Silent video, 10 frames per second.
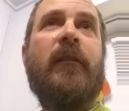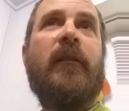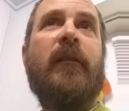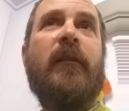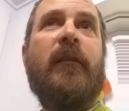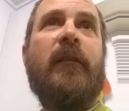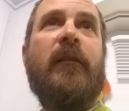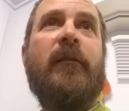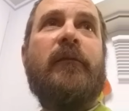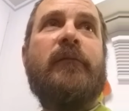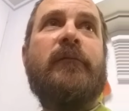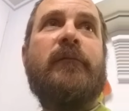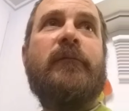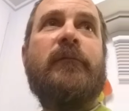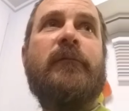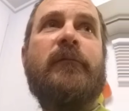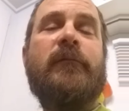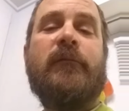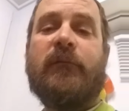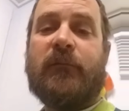
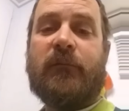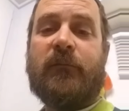[no speech]